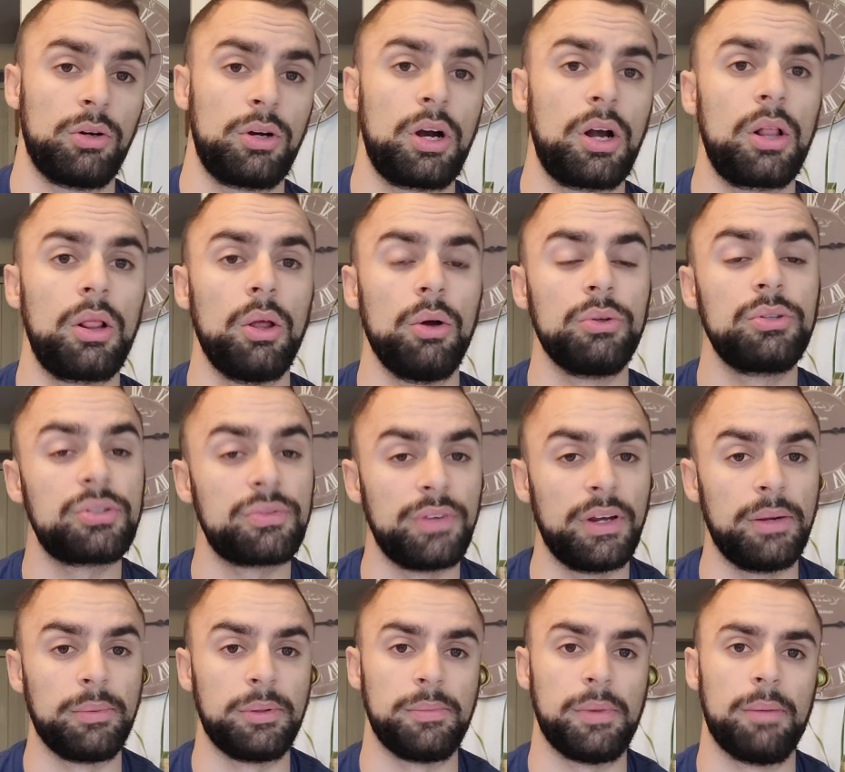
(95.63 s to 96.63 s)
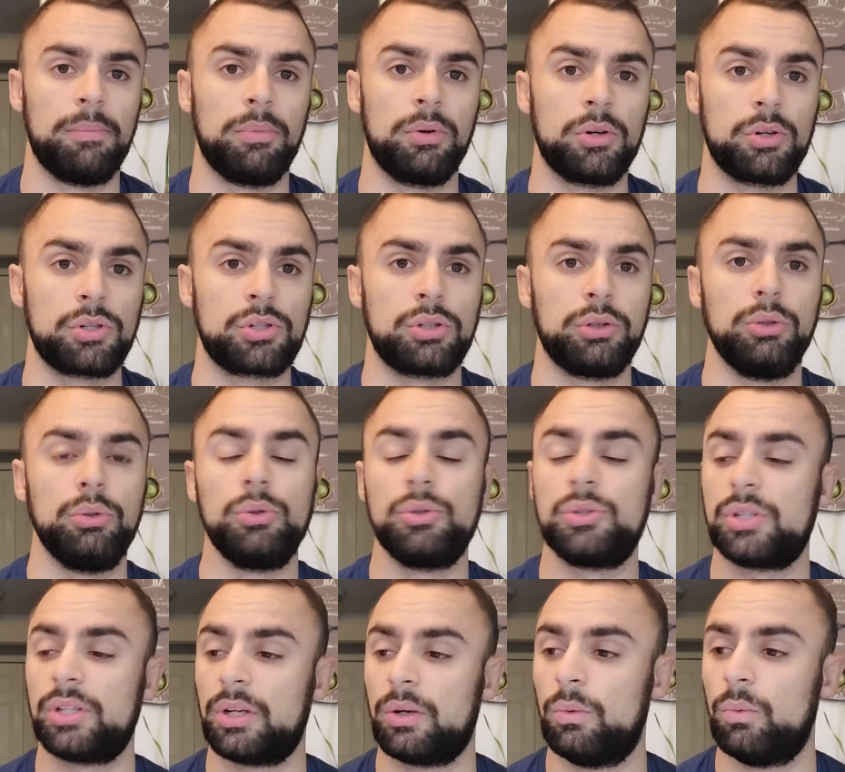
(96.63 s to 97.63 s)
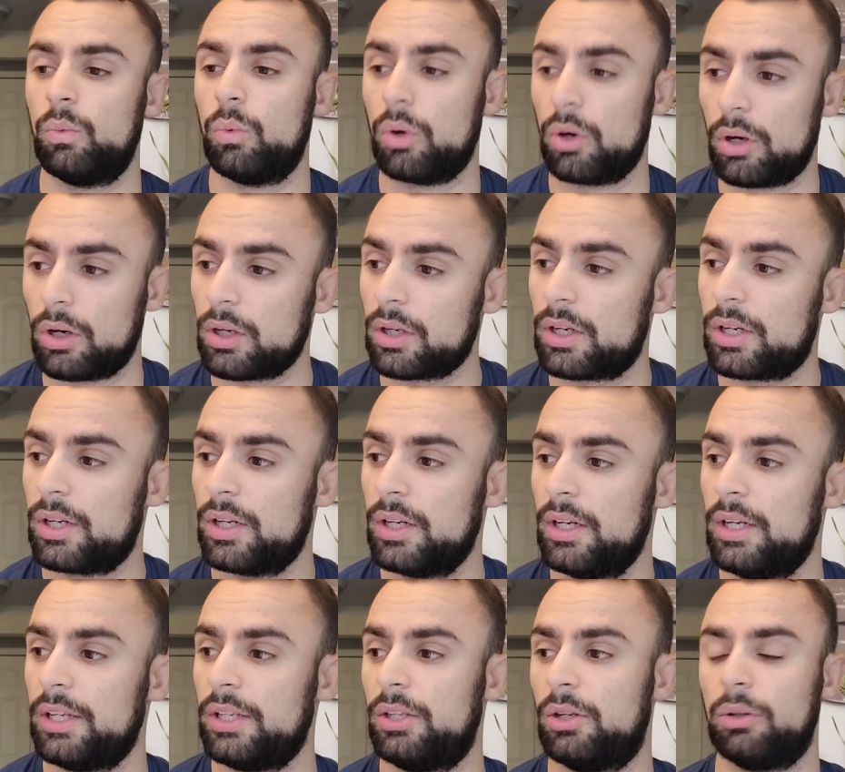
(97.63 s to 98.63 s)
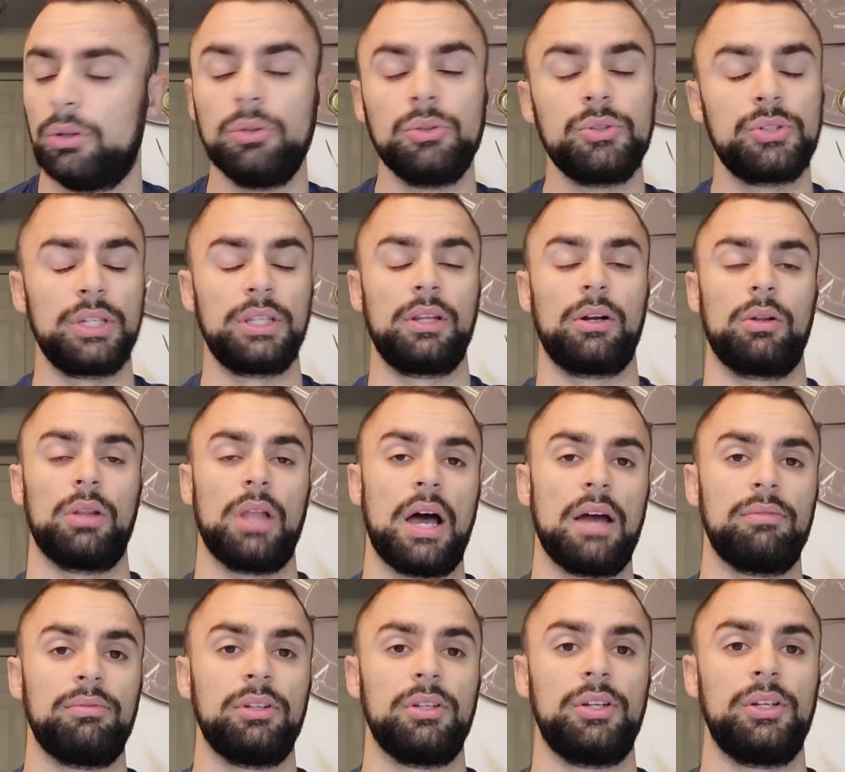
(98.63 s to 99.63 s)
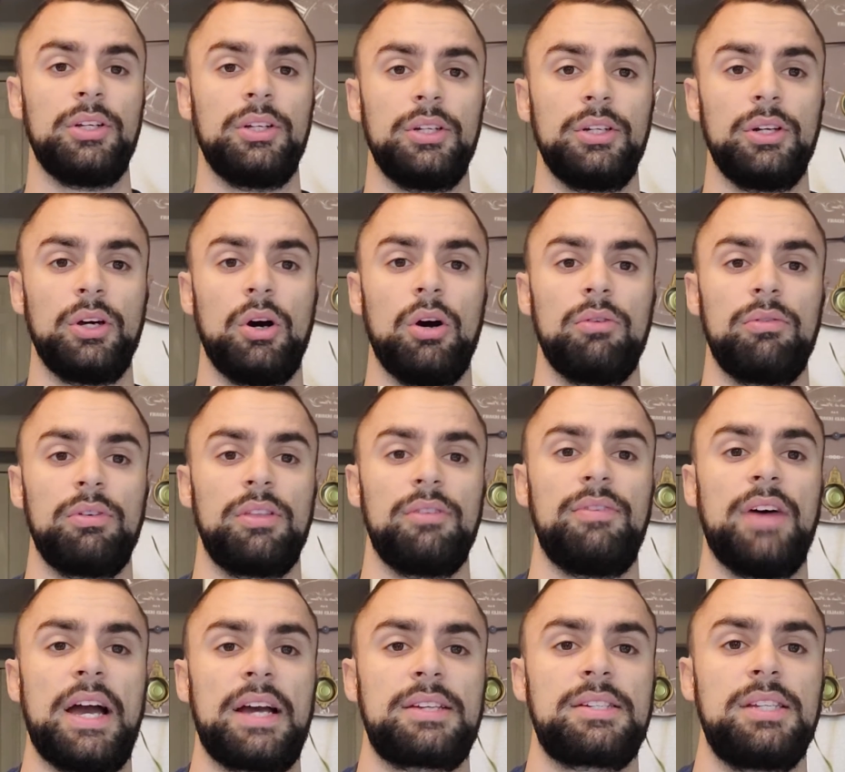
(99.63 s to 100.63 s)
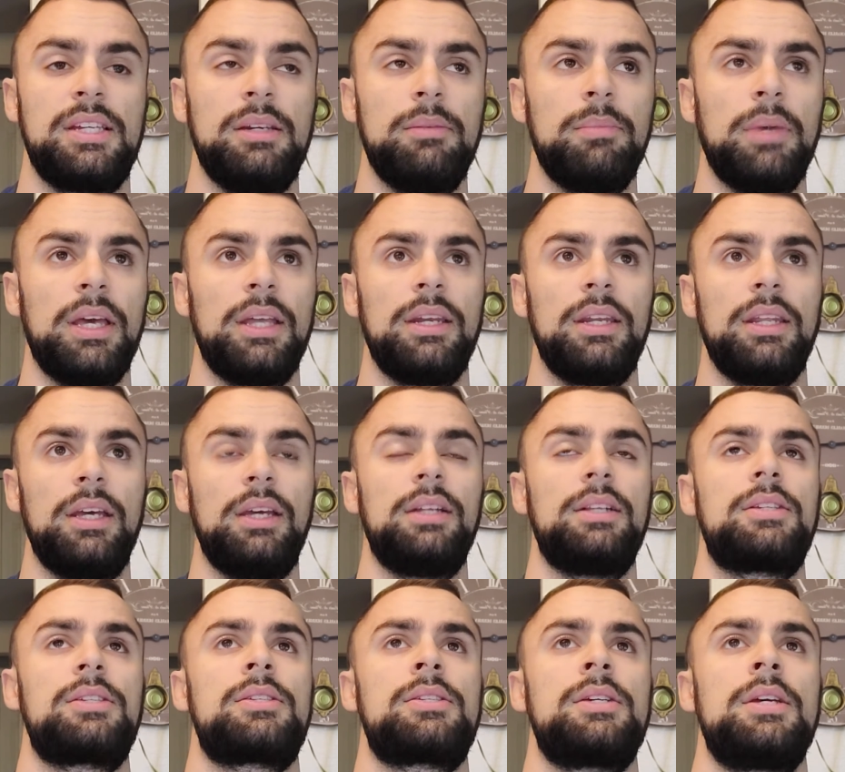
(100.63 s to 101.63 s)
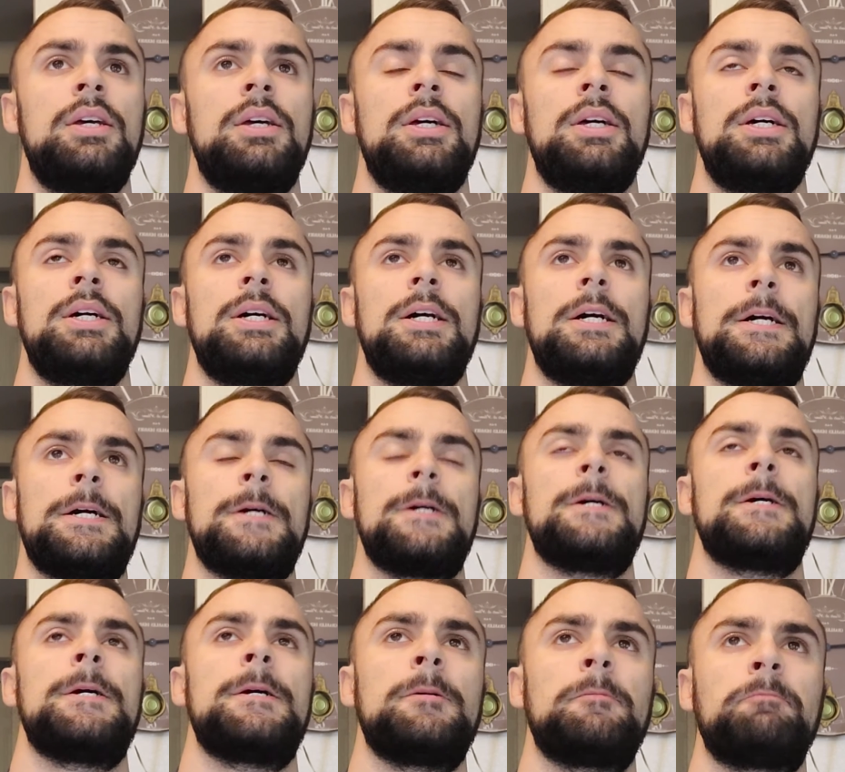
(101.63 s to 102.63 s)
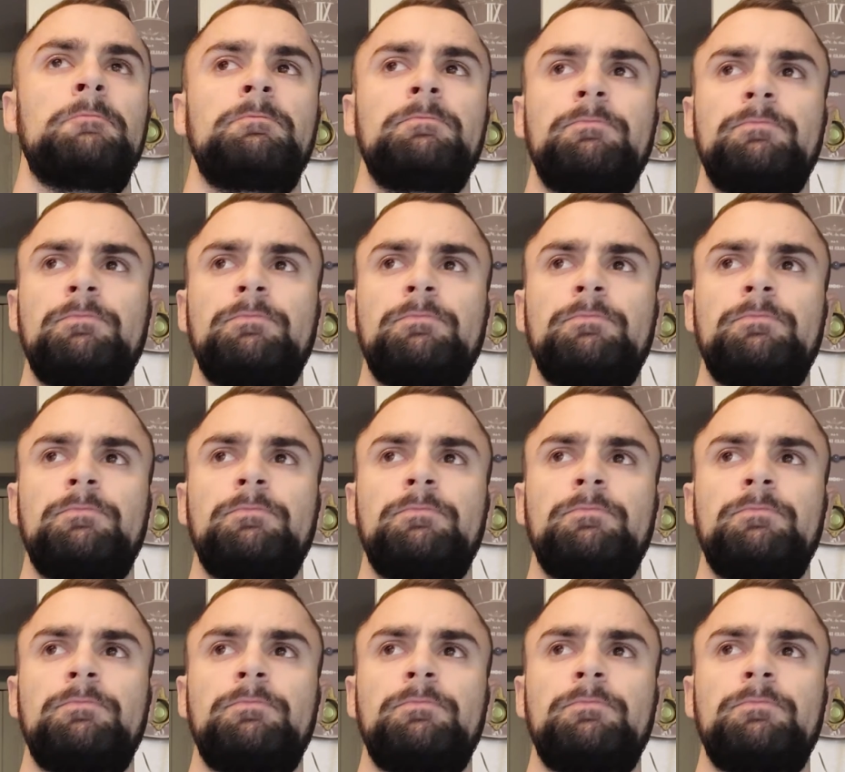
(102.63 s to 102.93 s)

close family members losing work, losing their livelihood over the vaccine mandates, um,